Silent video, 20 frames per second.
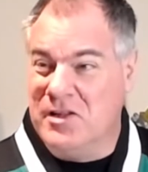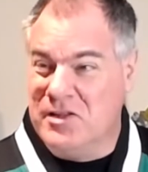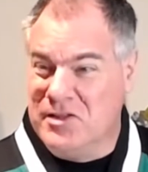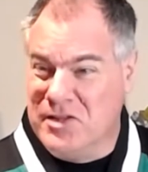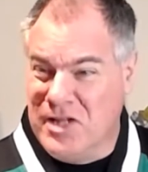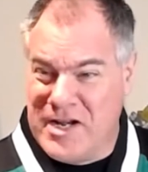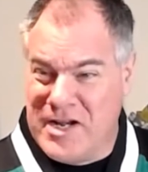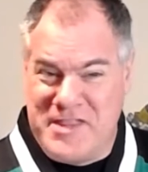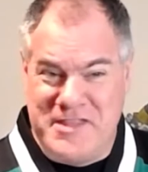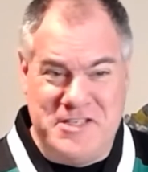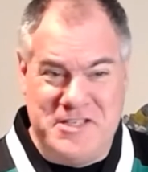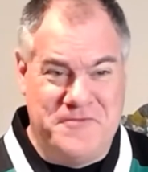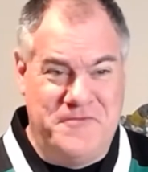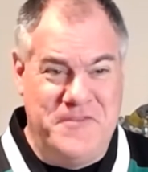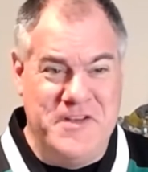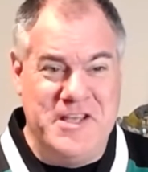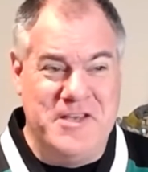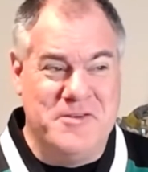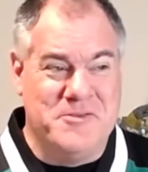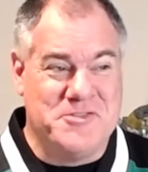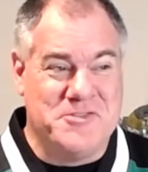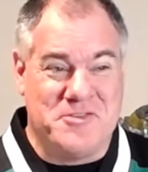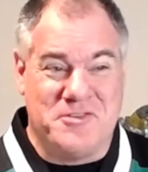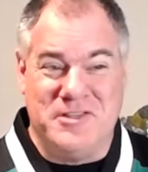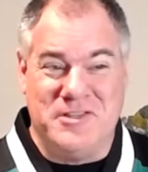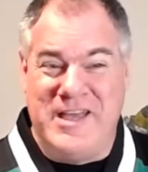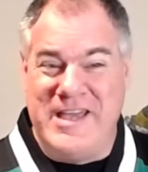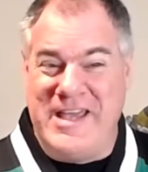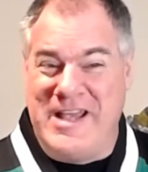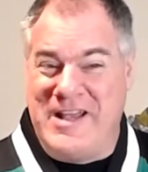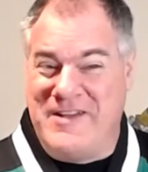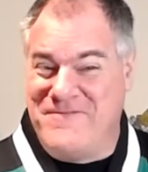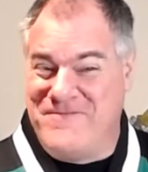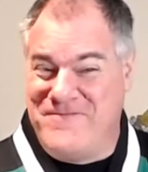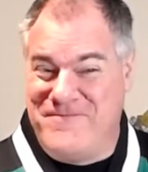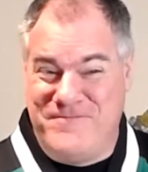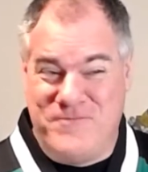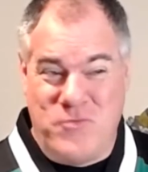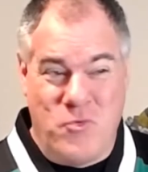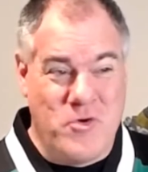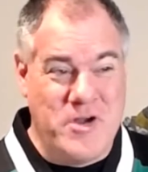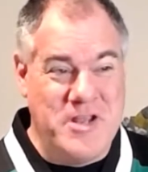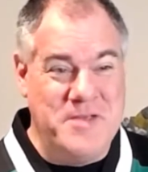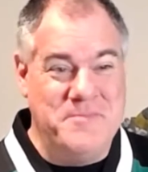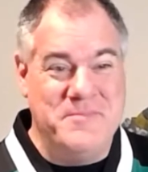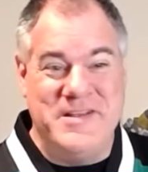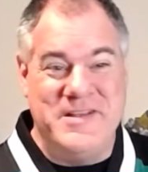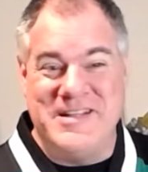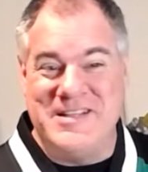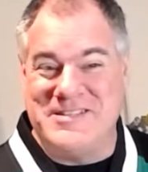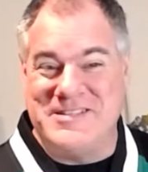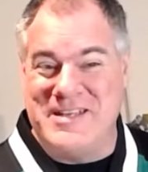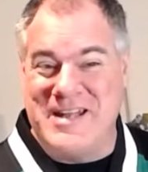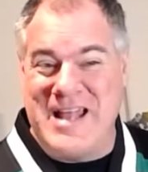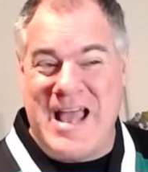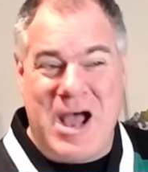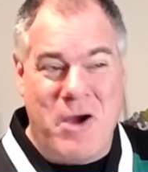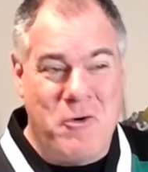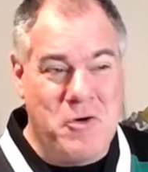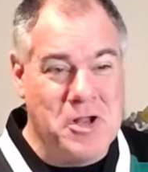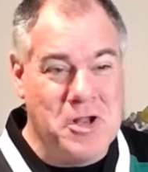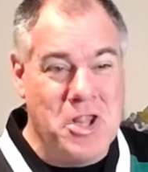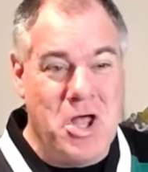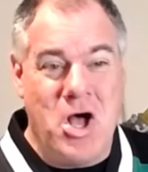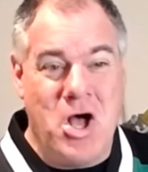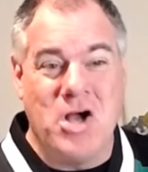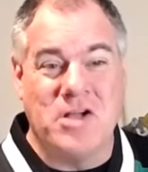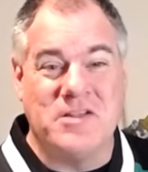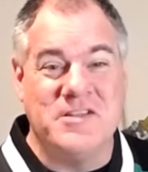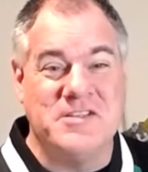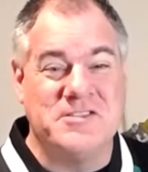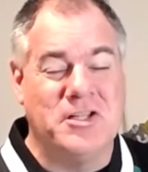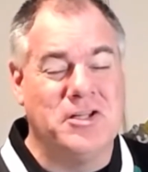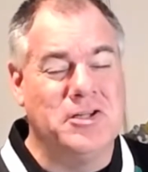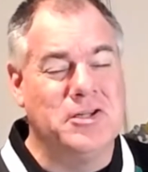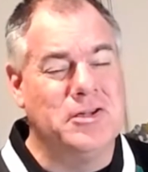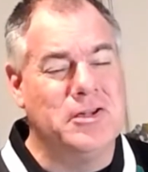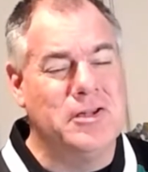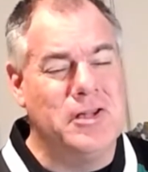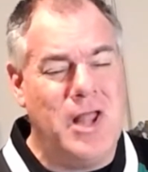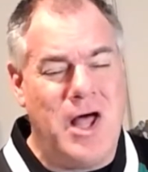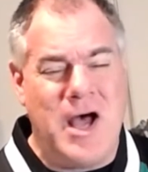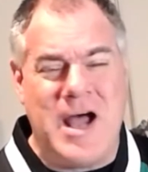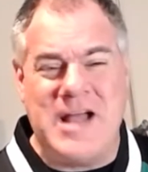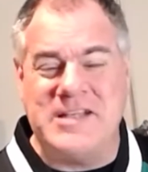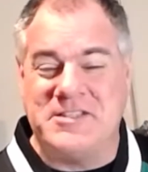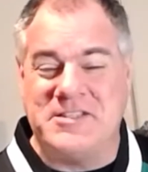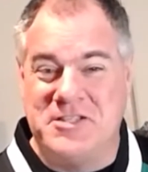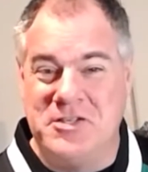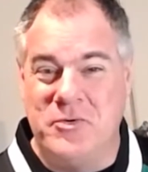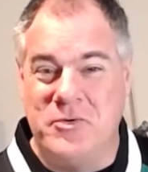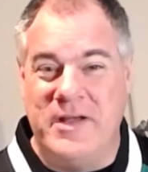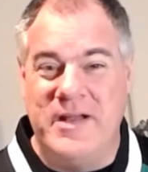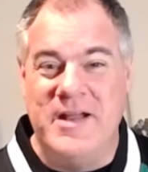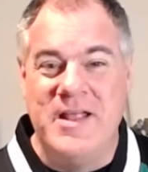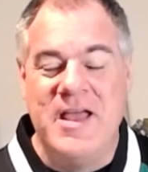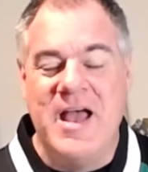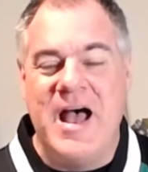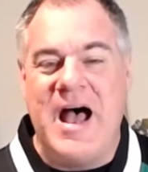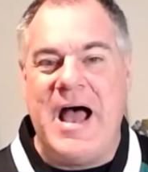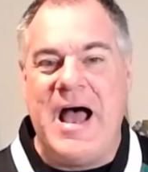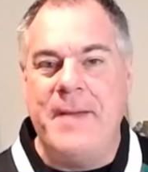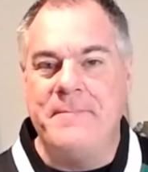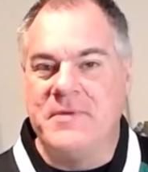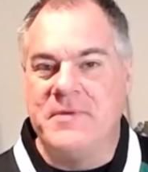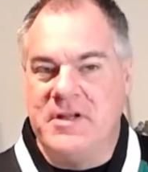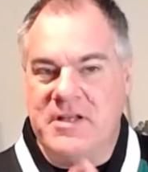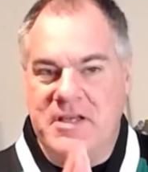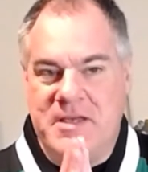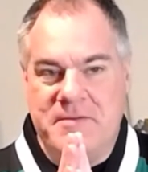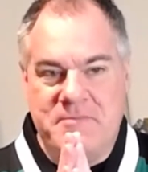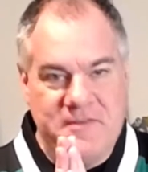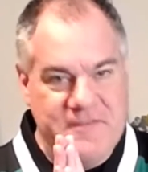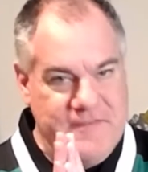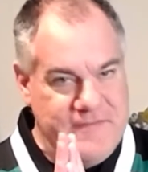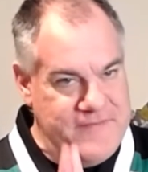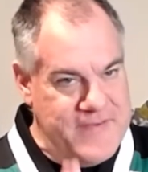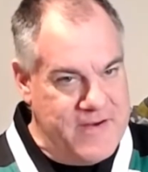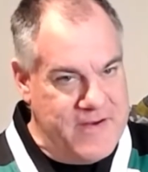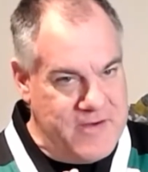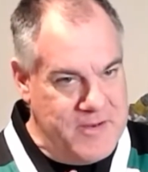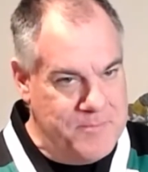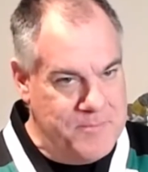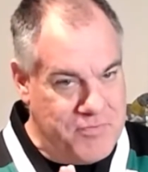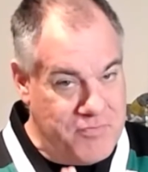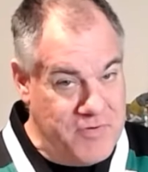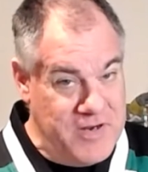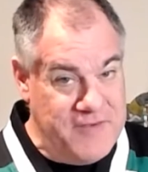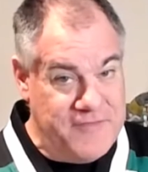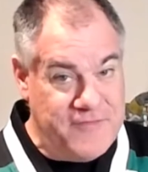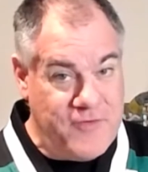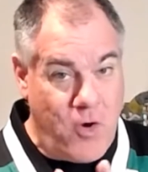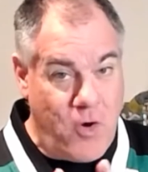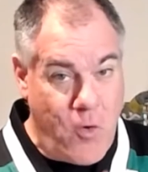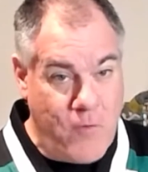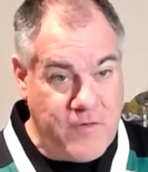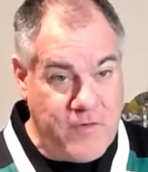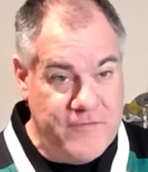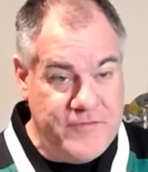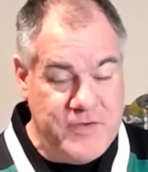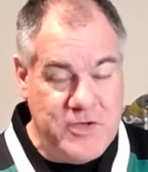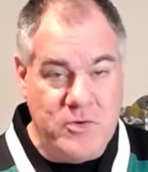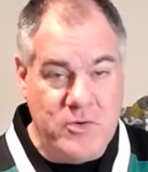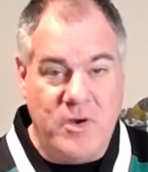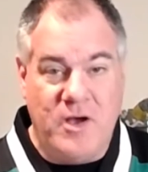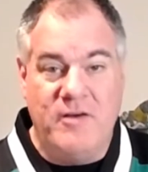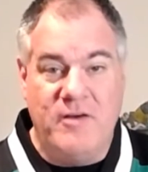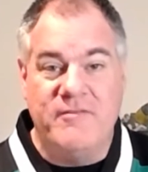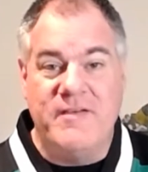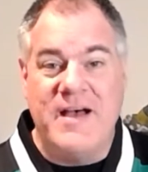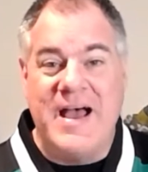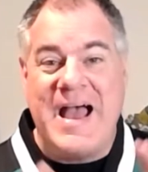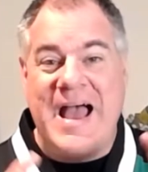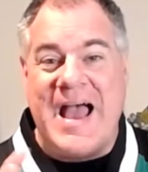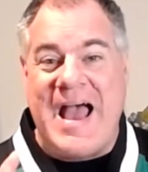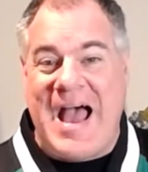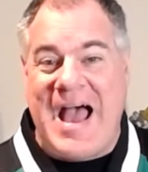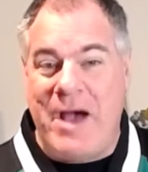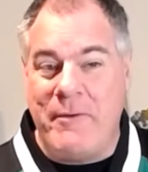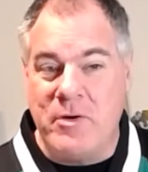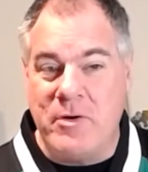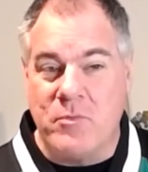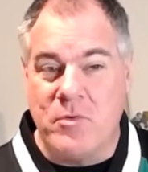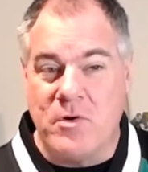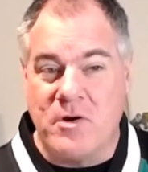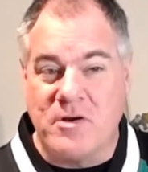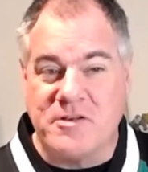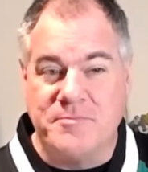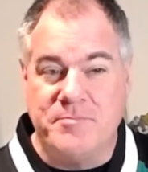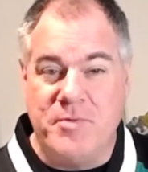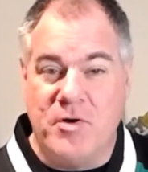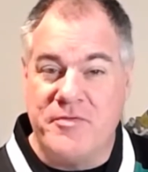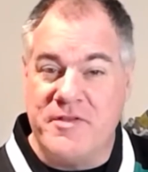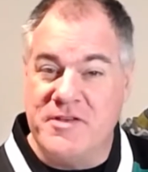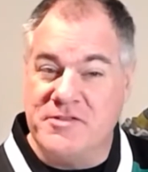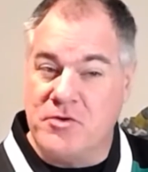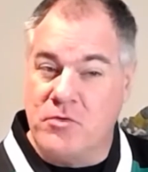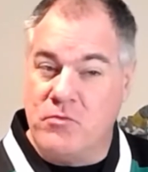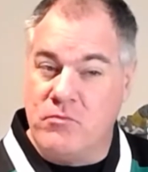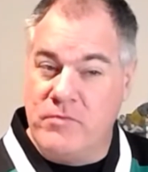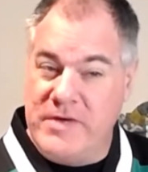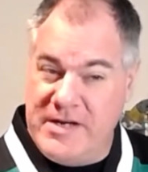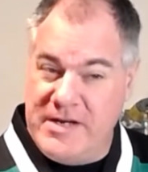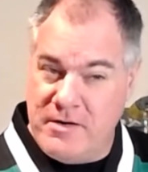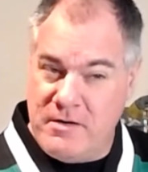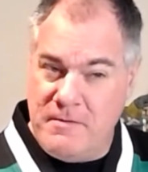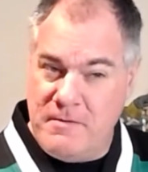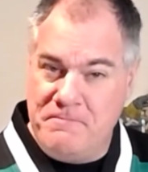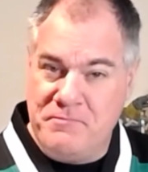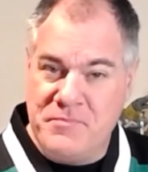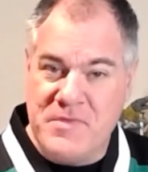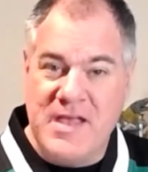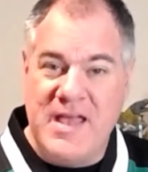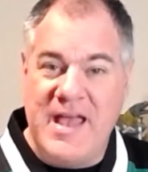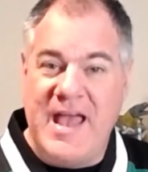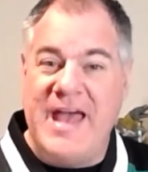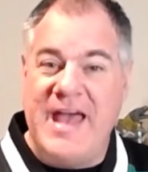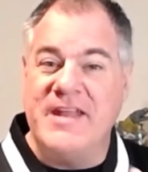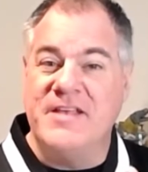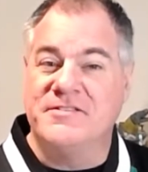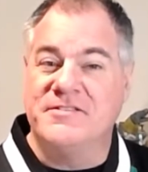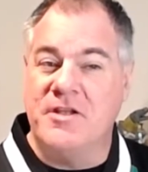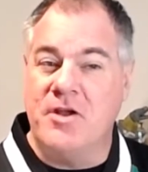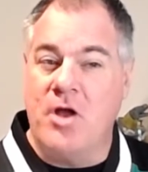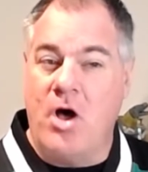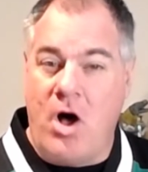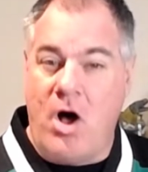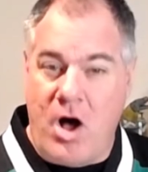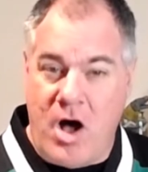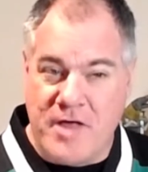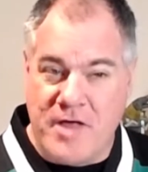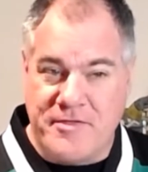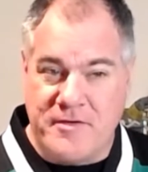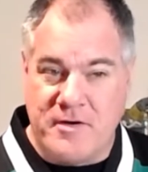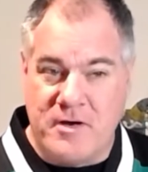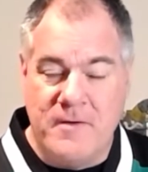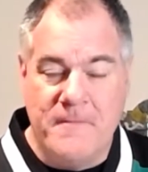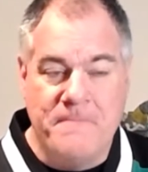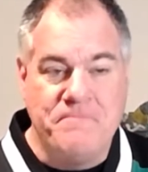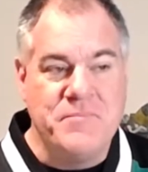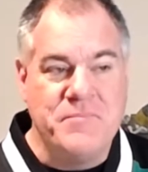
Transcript: A lot of these videos are like 40 minutes, an hour long. There's a lot to it. I'm going to give a very brief overview of how it works both as a reader and as an author.